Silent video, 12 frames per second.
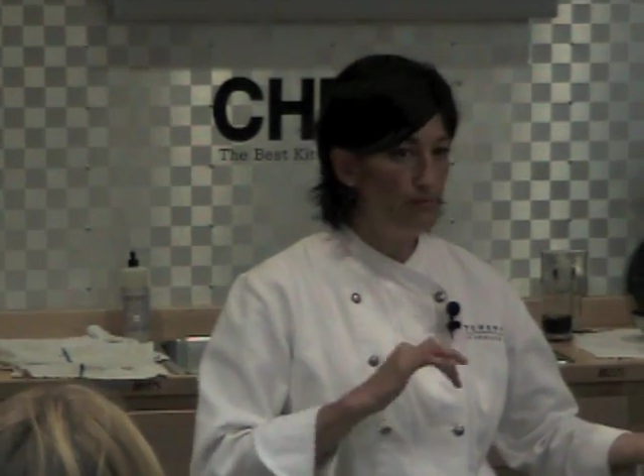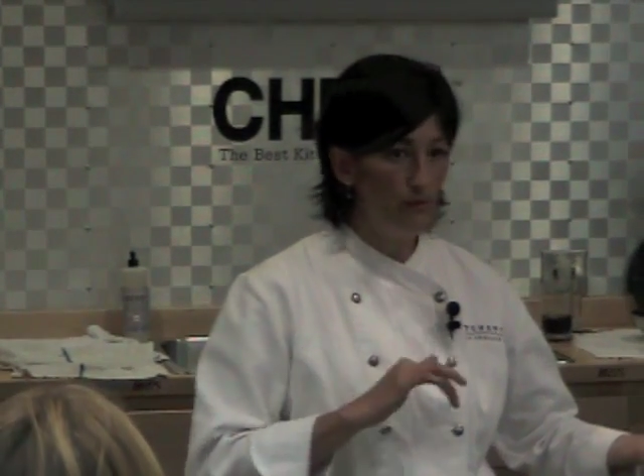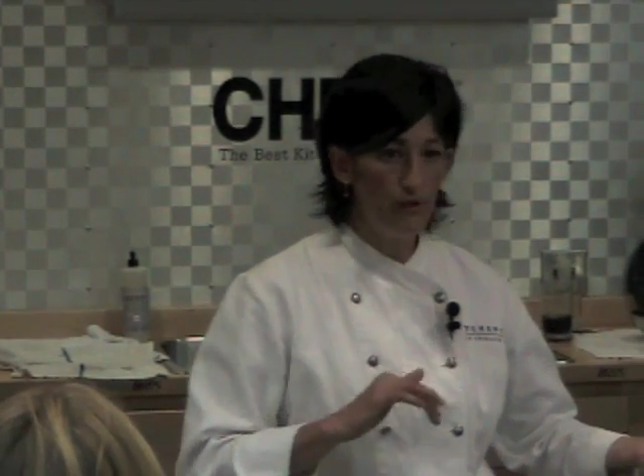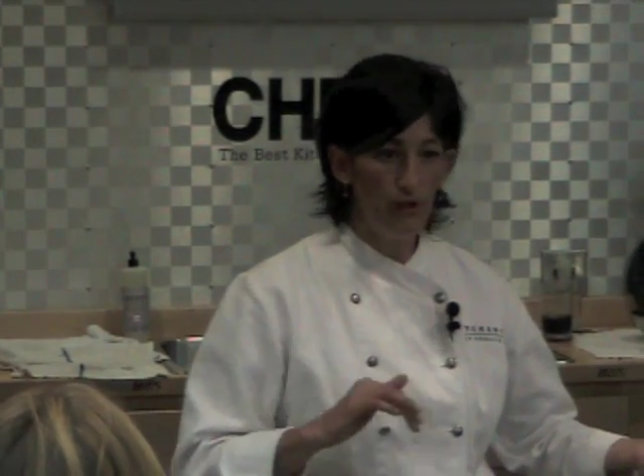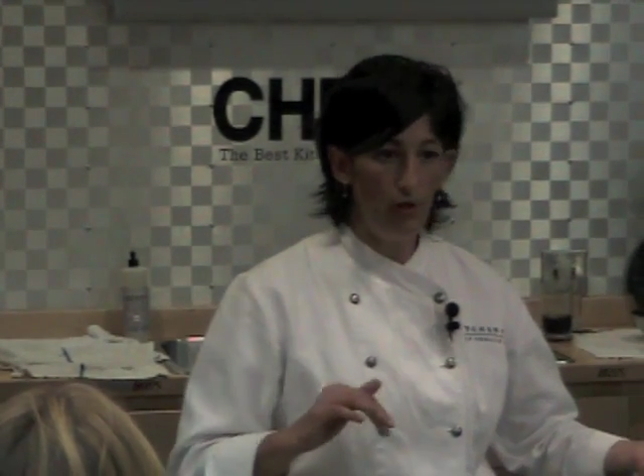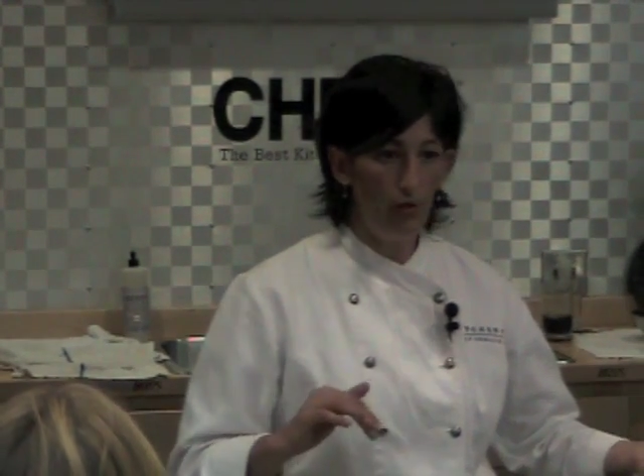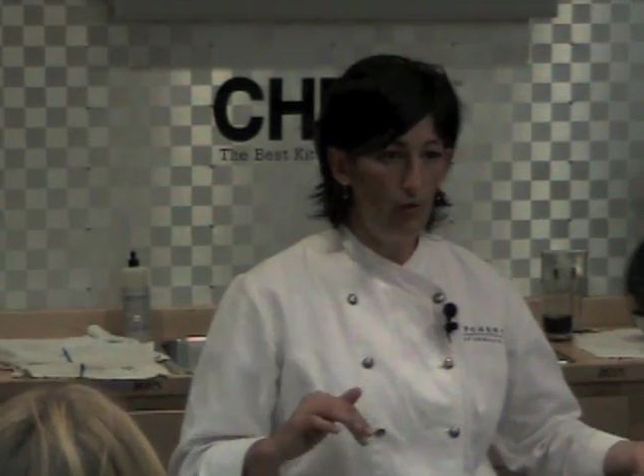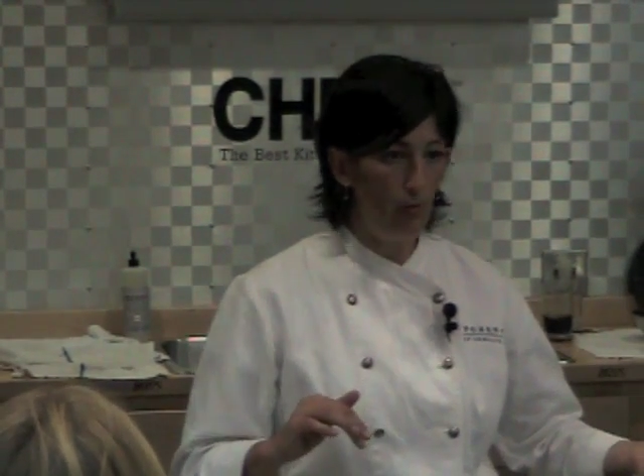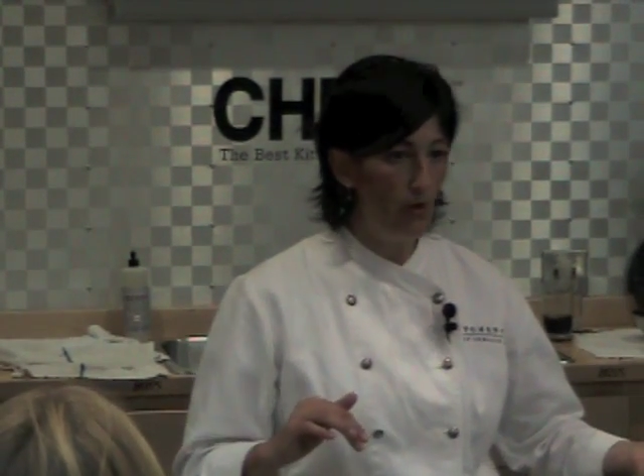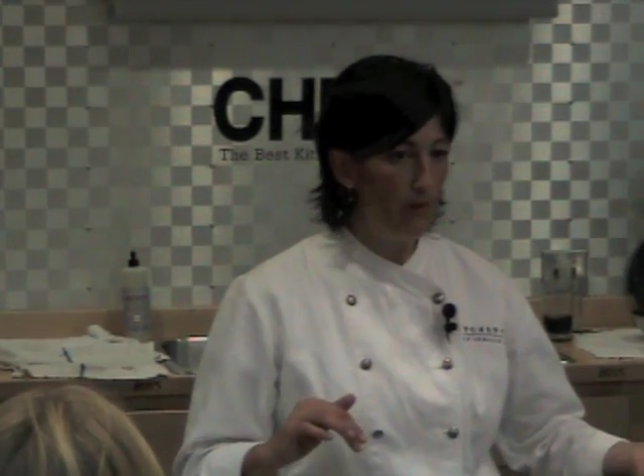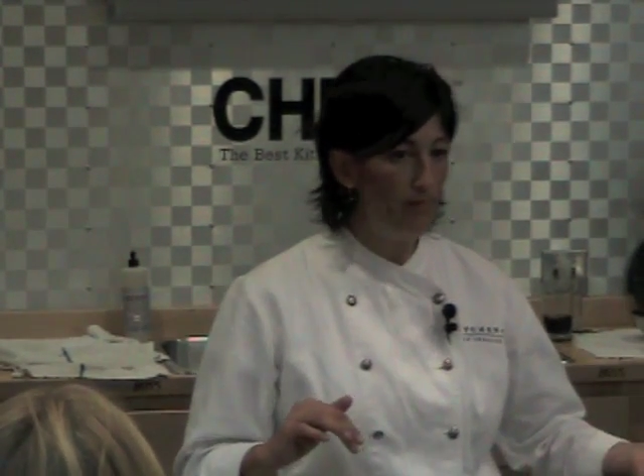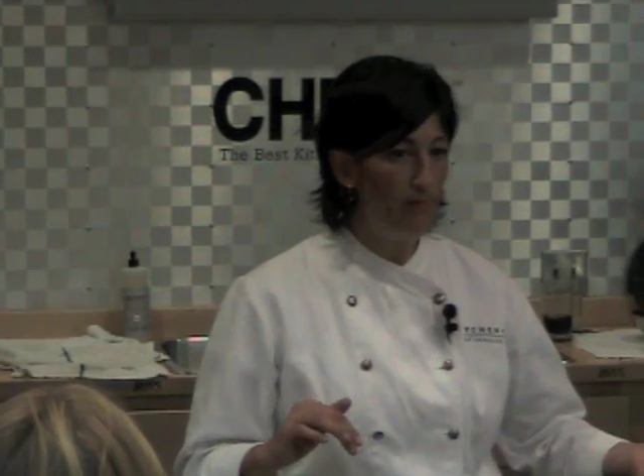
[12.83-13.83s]
So
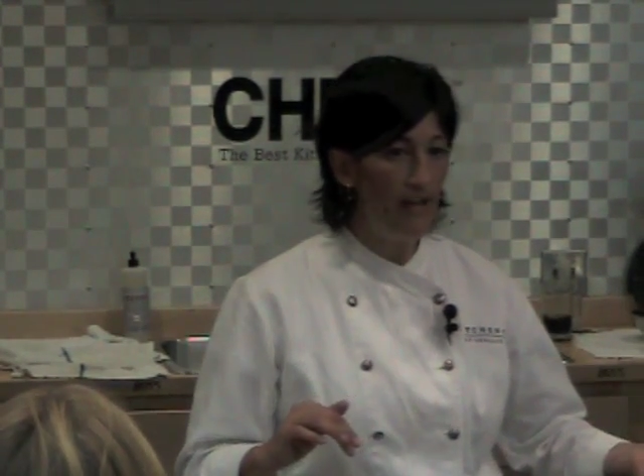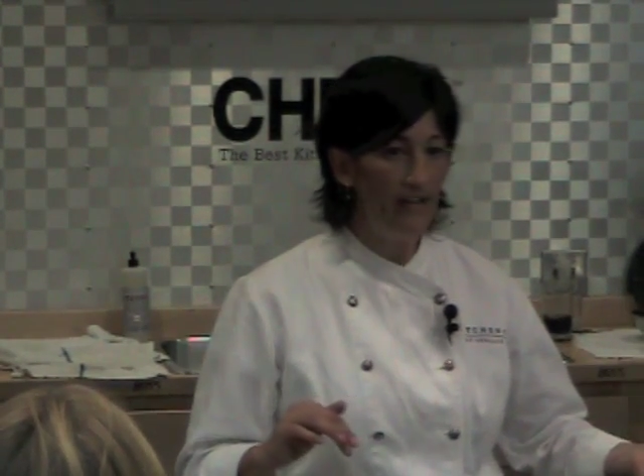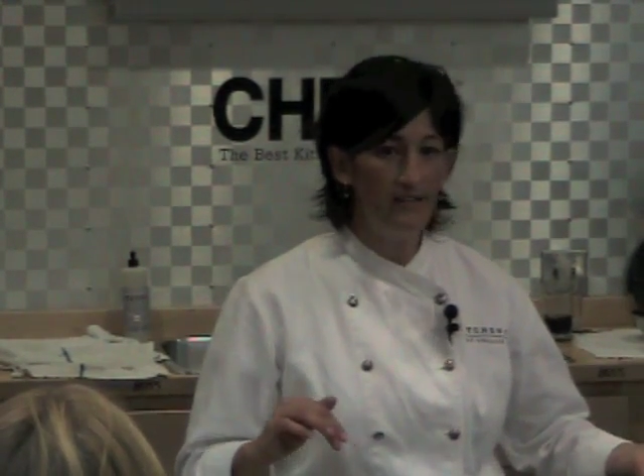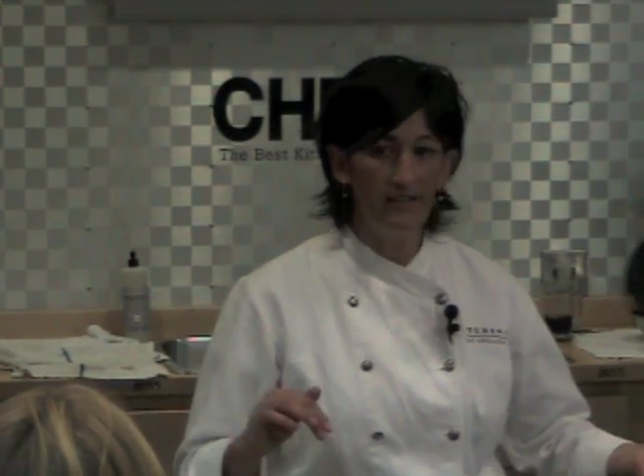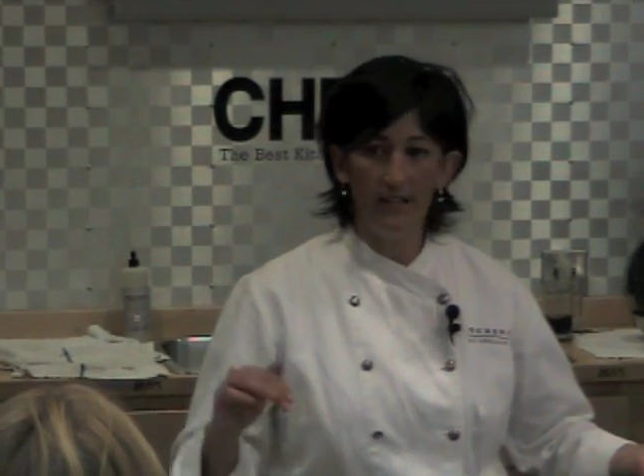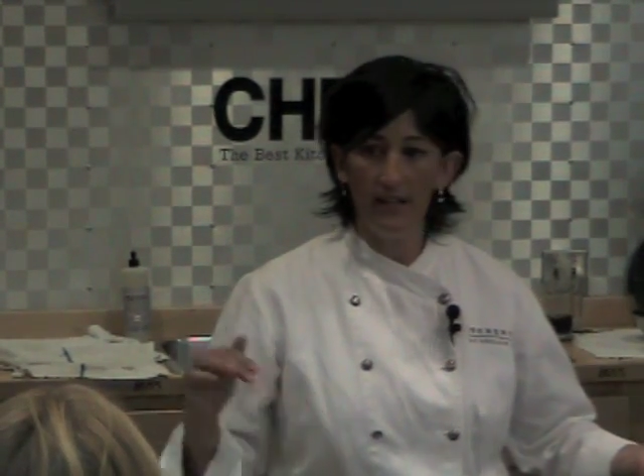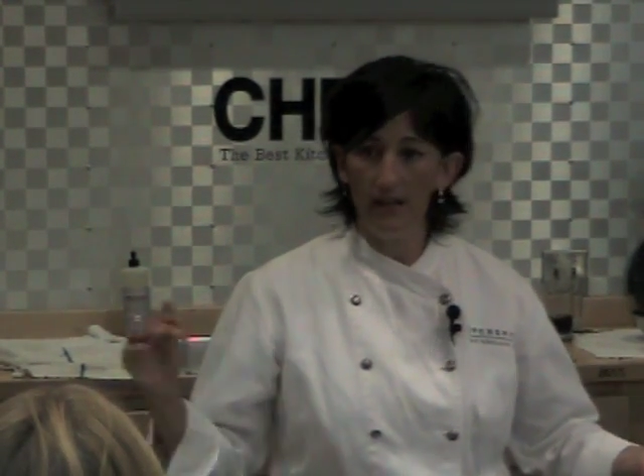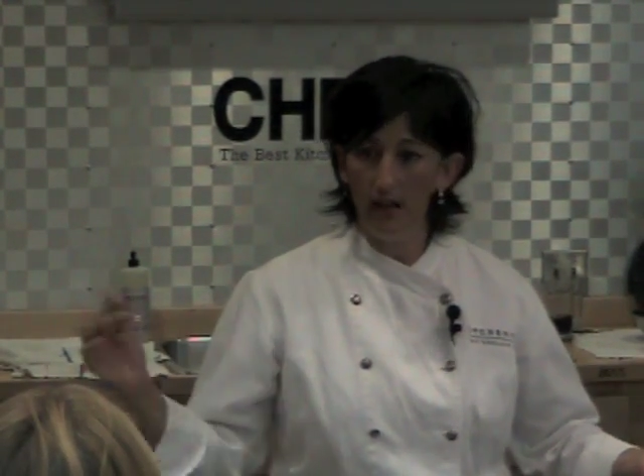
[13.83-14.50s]
what makes it